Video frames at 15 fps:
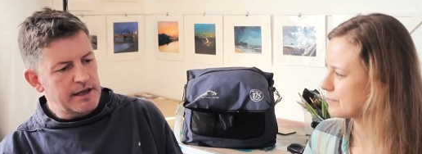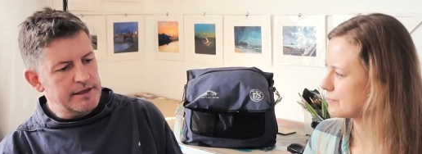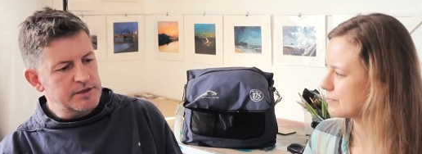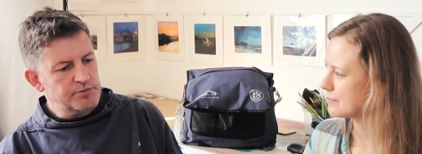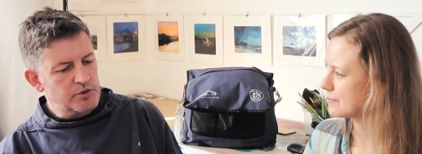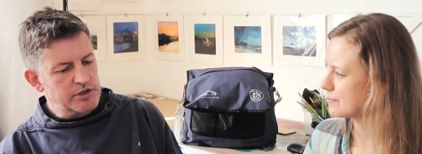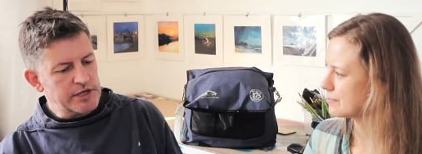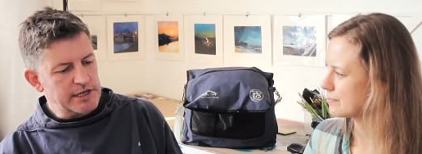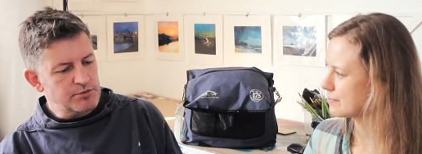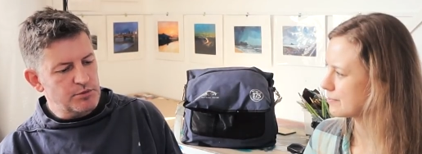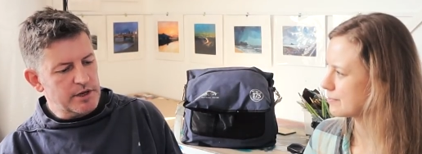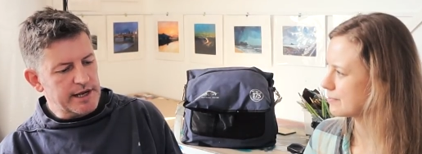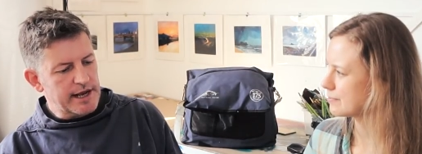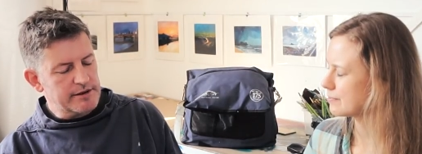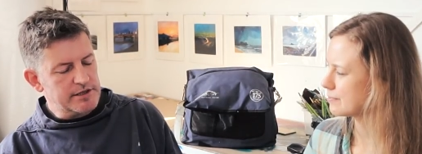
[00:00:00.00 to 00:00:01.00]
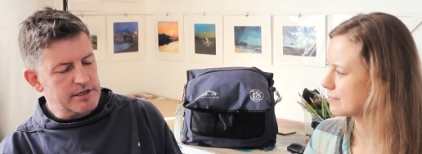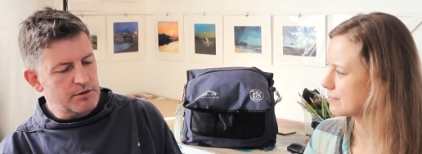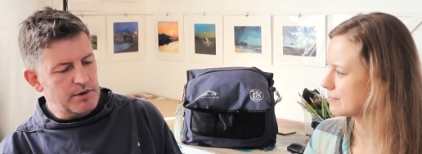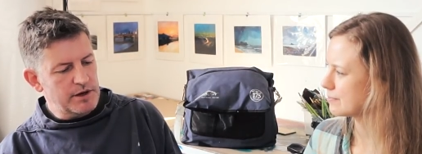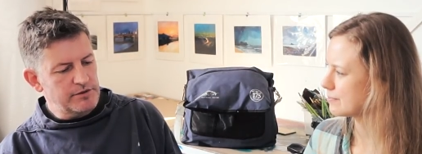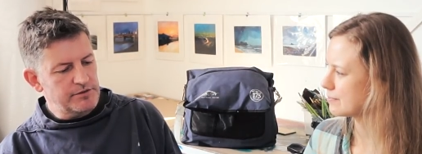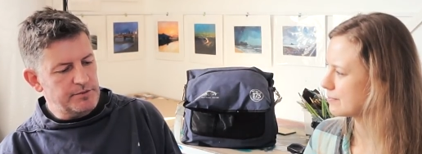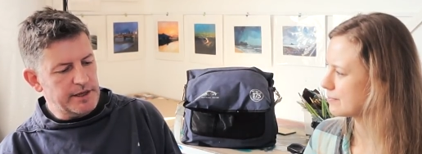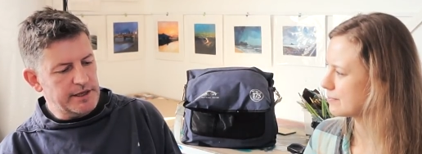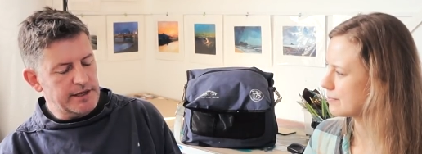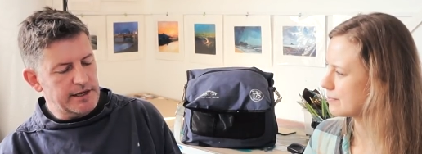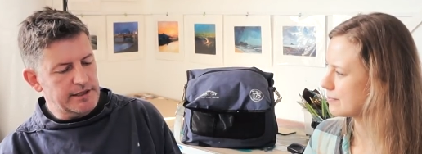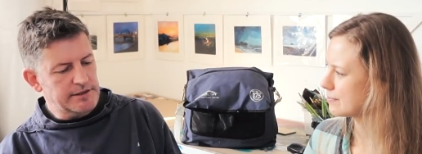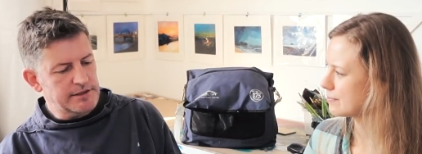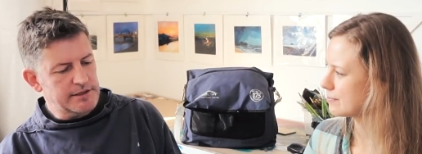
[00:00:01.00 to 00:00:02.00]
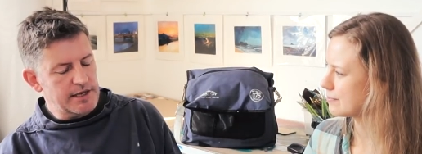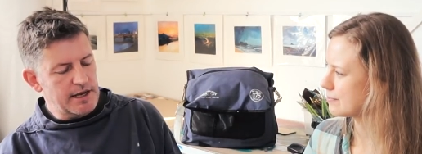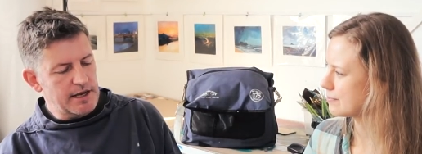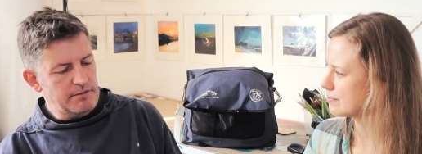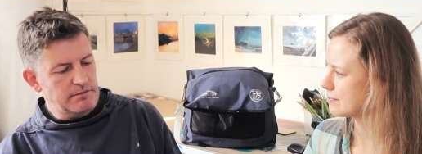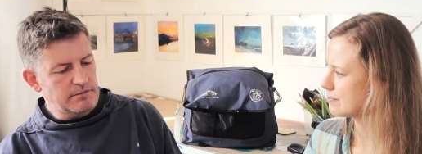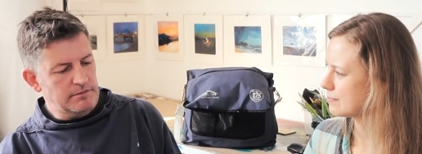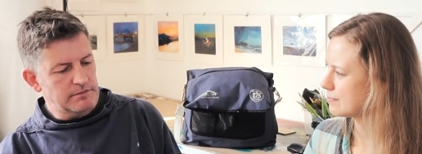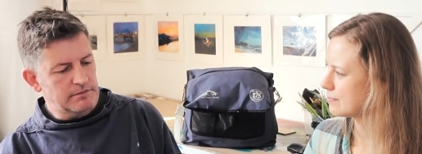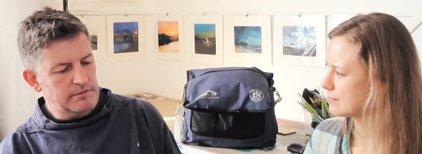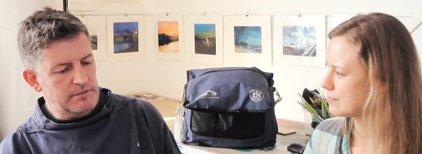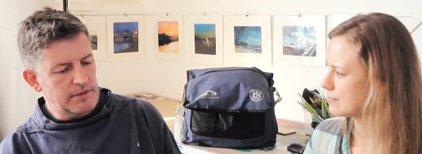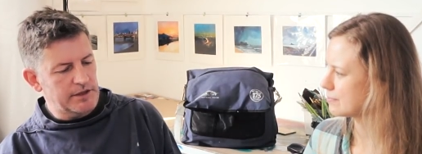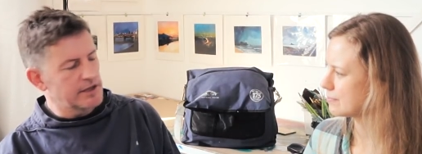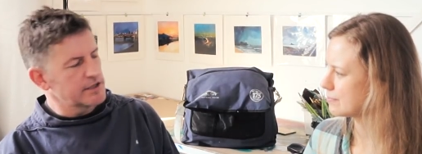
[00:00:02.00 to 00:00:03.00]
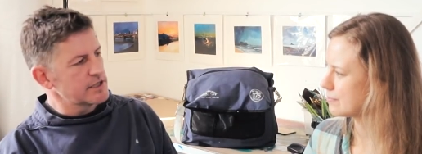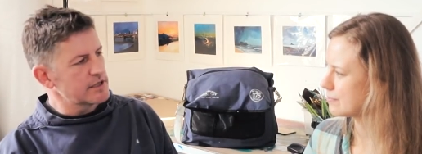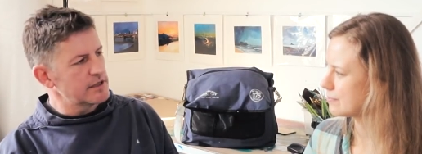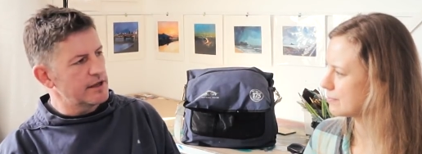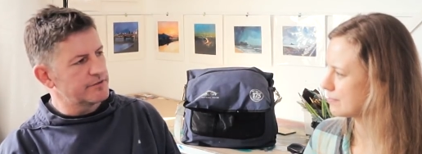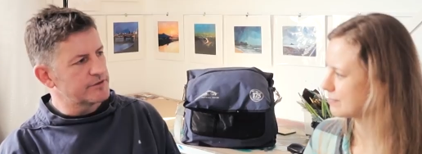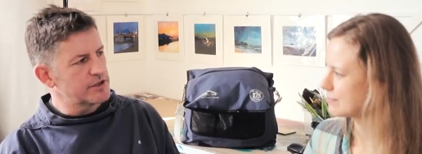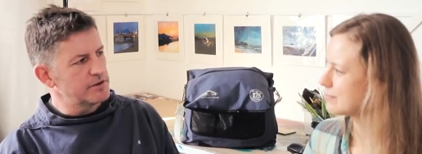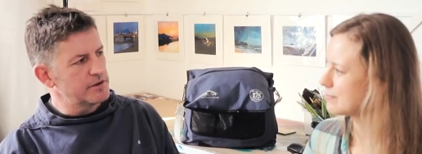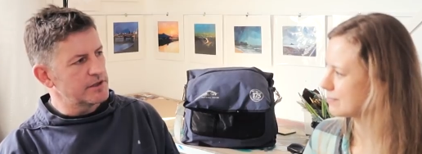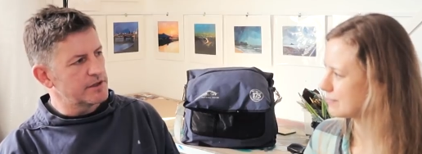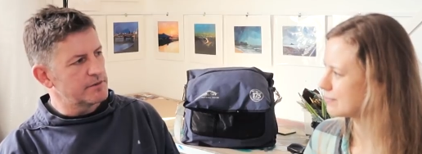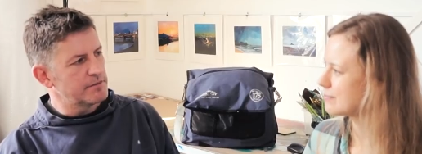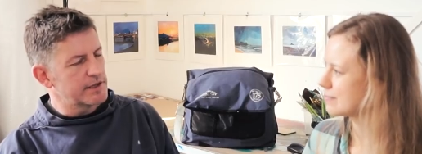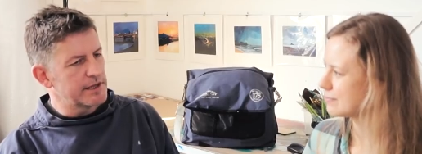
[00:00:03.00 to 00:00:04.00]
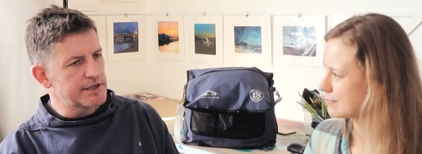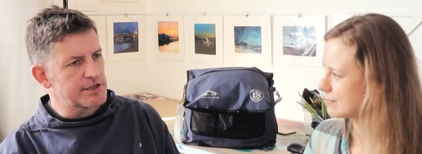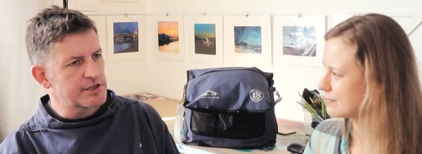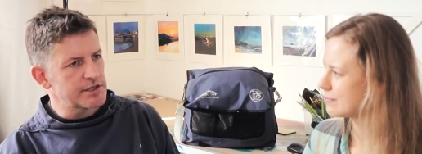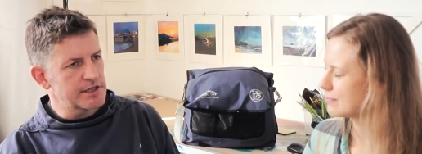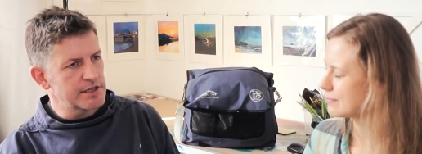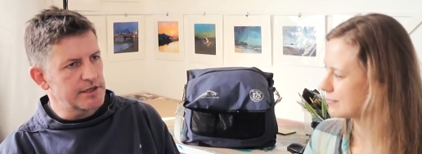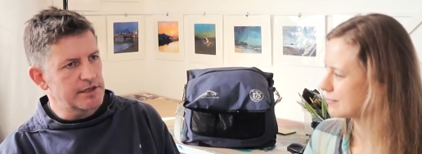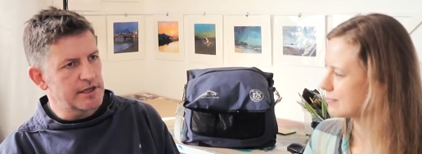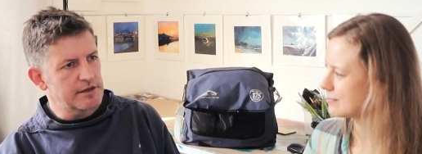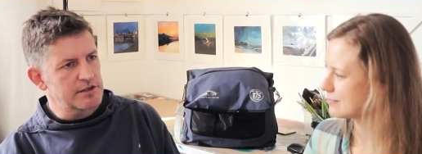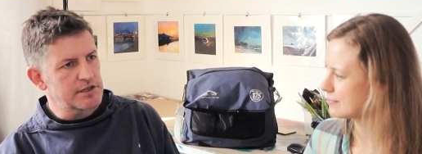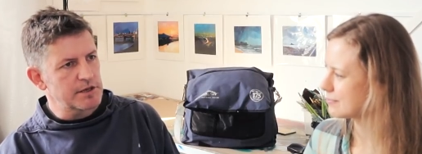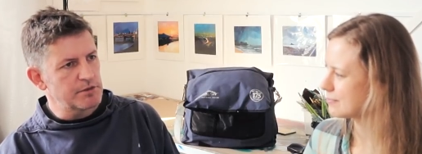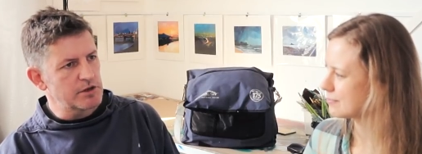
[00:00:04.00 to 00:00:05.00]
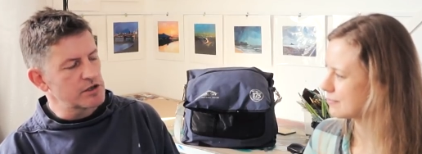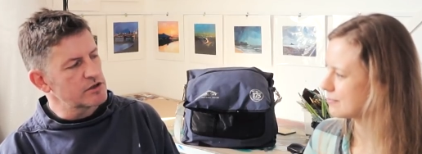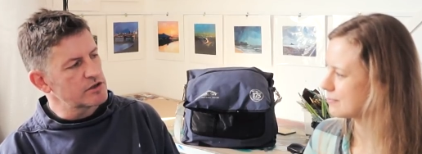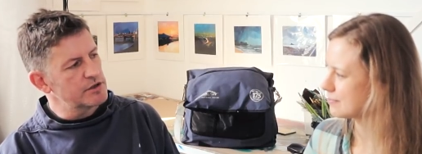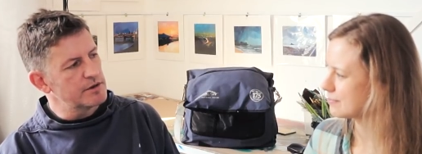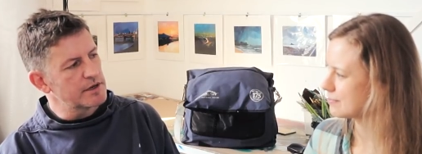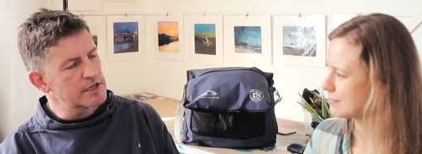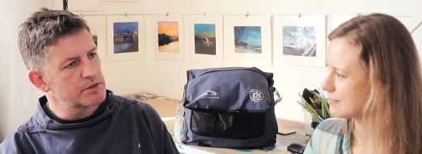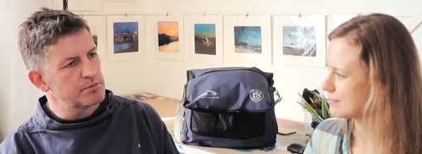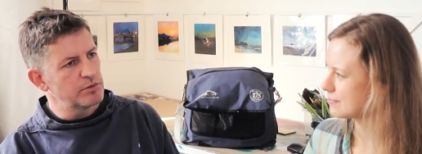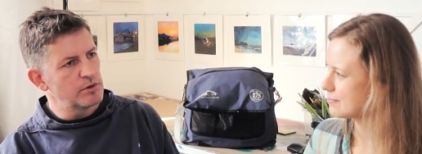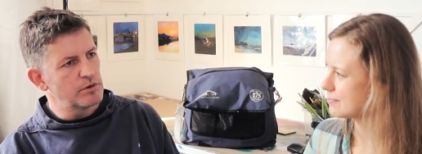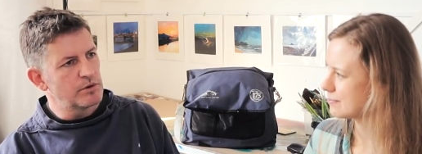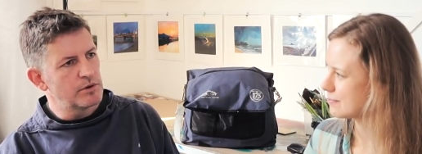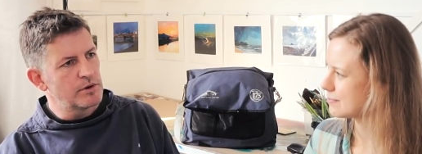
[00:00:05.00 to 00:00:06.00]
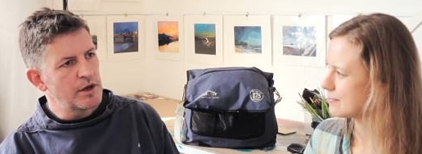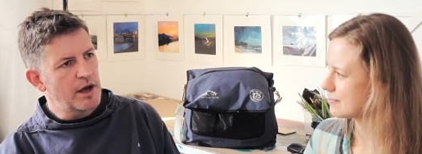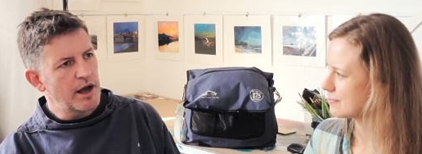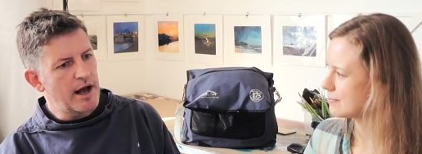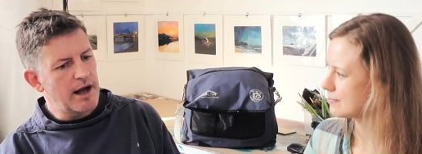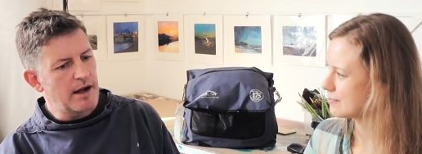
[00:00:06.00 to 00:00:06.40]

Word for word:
Speaker 1: Now these projects work out so well for me, and and um, and I just love doing them. And there's you know so much to explore.